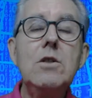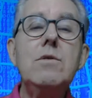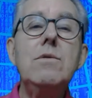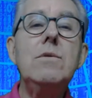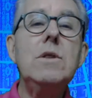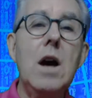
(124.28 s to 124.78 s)

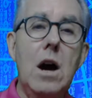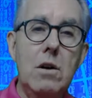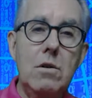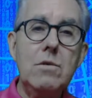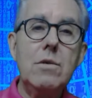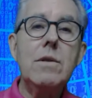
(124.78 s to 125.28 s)
You
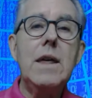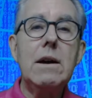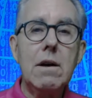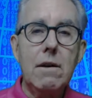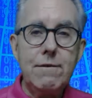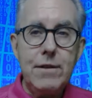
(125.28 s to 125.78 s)
know
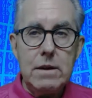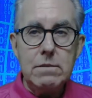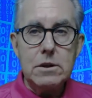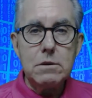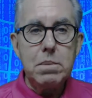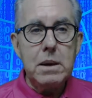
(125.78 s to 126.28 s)
there are
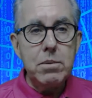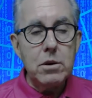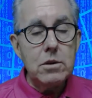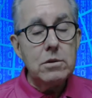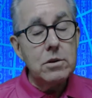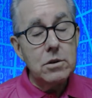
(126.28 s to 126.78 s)
famous
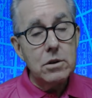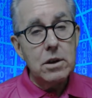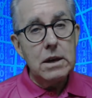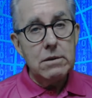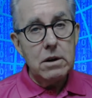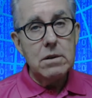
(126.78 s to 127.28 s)
people who
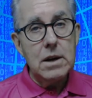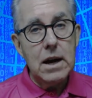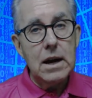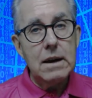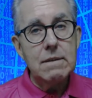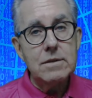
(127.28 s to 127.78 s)
took their own
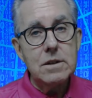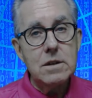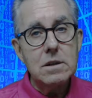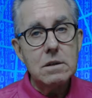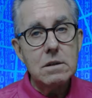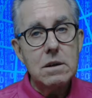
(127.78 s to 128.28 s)

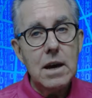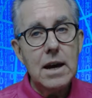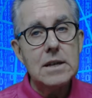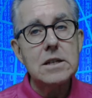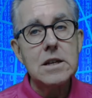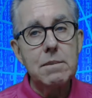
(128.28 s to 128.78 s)
lives,
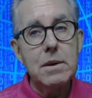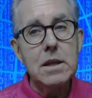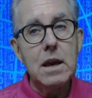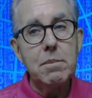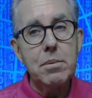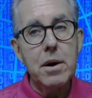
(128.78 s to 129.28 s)
and some in
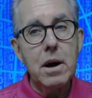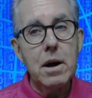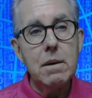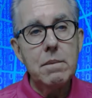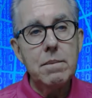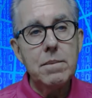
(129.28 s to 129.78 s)
their
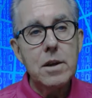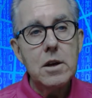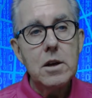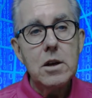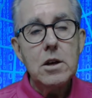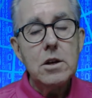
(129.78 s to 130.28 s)
prime.
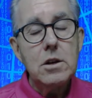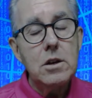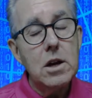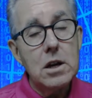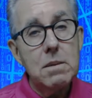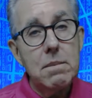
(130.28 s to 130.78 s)

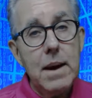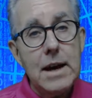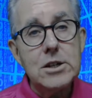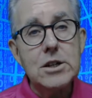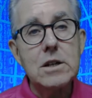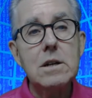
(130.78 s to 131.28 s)
You can
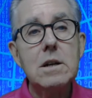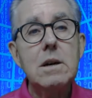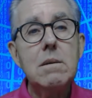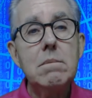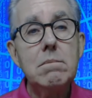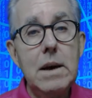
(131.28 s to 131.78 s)
imagine
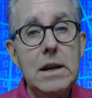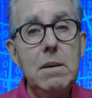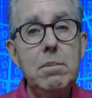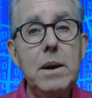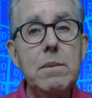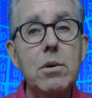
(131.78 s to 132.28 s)

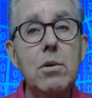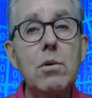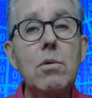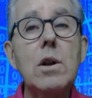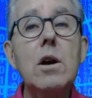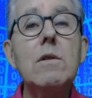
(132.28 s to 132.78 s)
many people
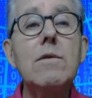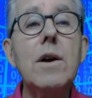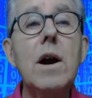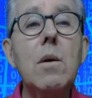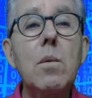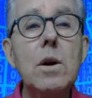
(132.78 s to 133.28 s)
all
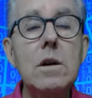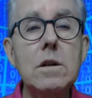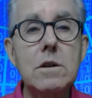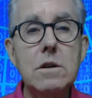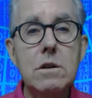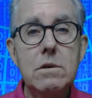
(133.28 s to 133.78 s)
over our
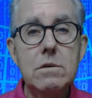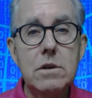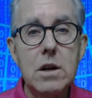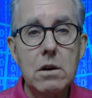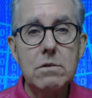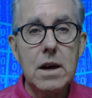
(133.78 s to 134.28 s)
world who
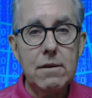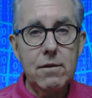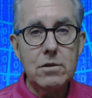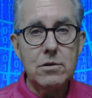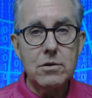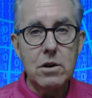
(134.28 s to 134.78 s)
don't
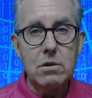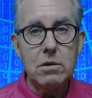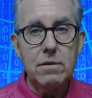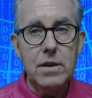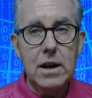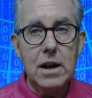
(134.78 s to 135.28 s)
have
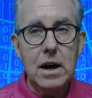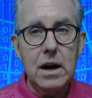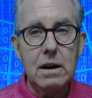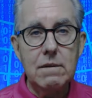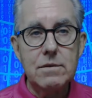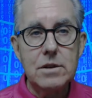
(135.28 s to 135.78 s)
control of their
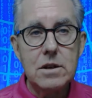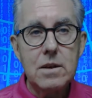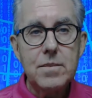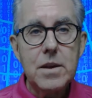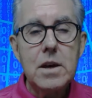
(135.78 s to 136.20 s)
lives.